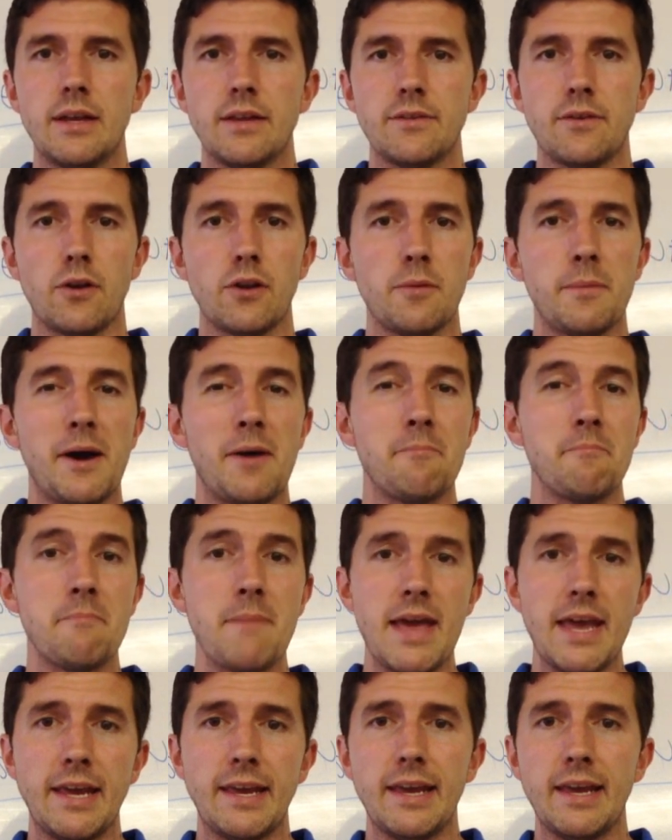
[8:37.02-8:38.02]
It's all about
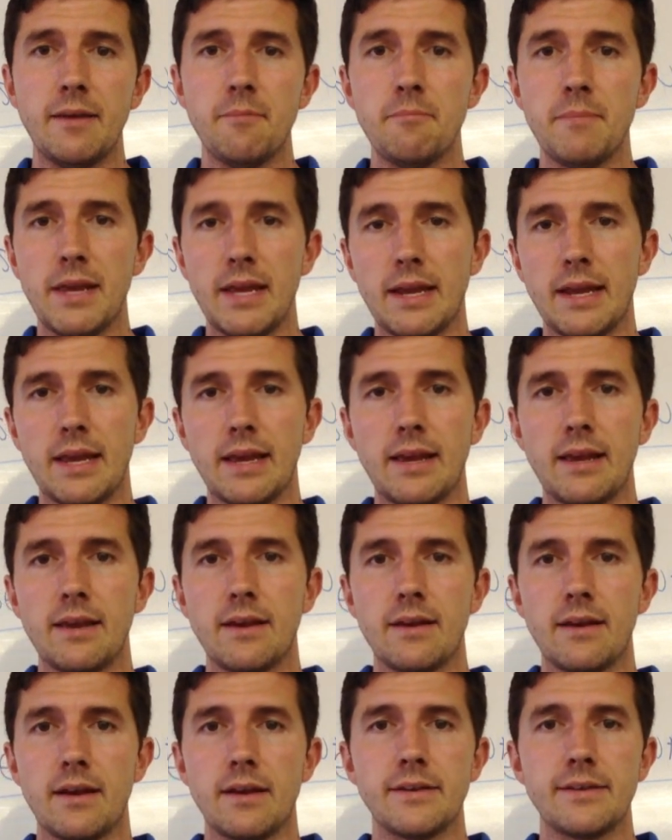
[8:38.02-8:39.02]
making meaning
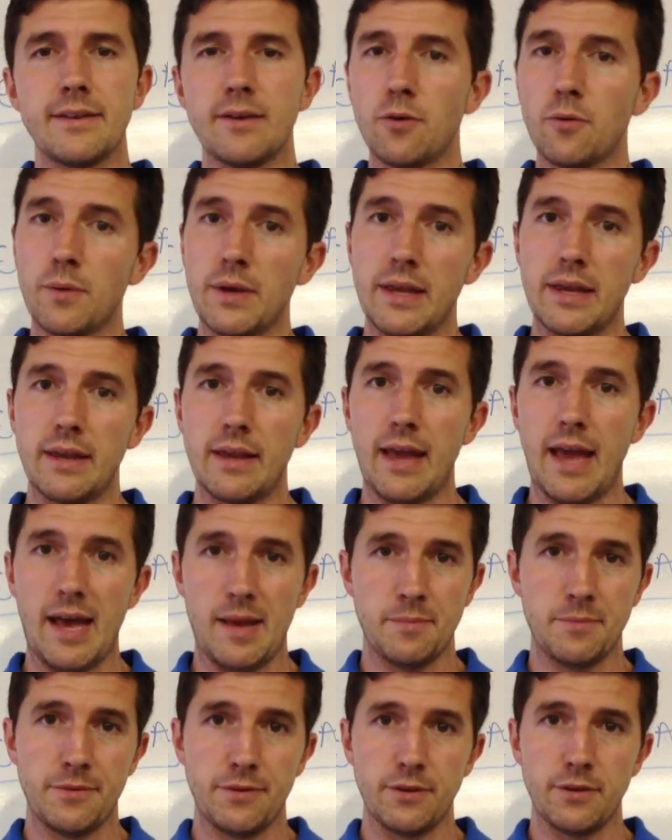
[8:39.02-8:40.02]
until we
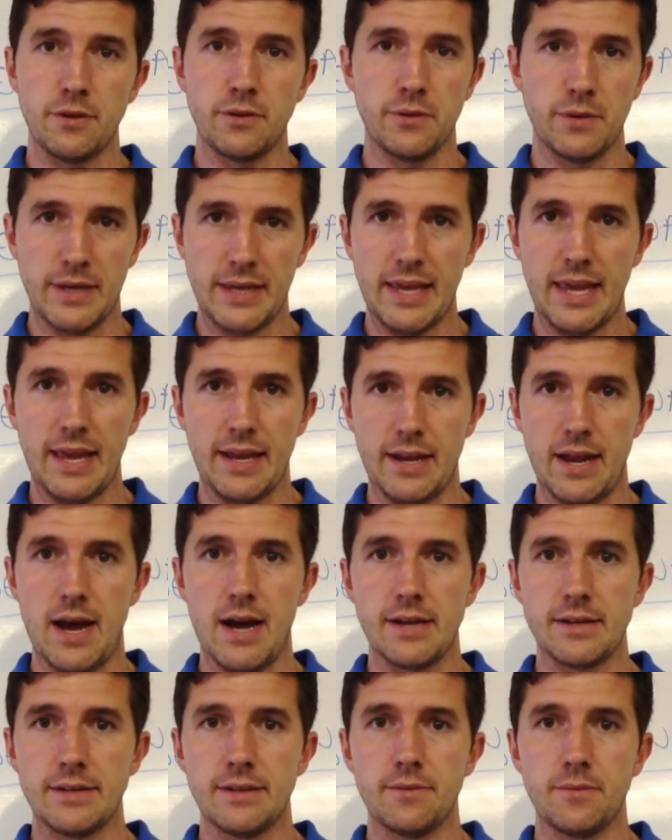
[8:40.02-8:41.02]
absolutely
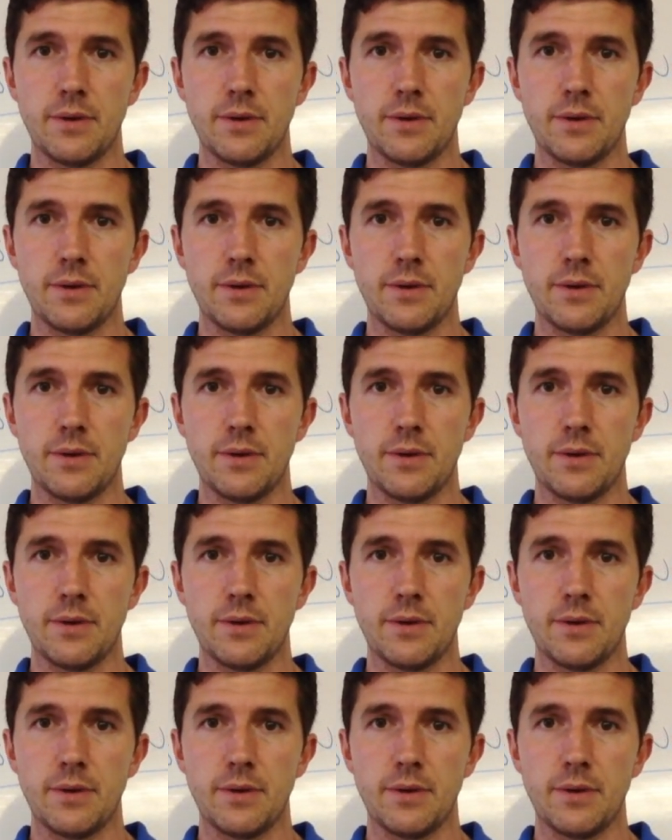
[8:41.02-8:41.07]
cannot.